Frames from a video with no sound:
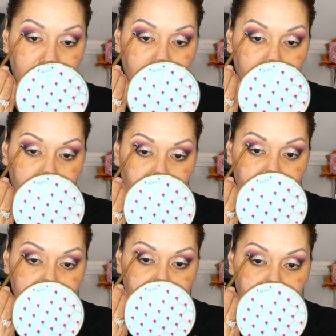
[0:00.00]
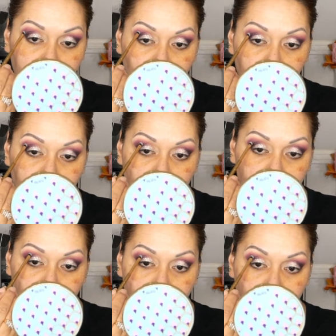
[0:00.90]
And that is just going to go
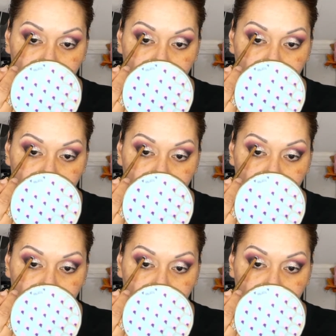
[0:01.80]
right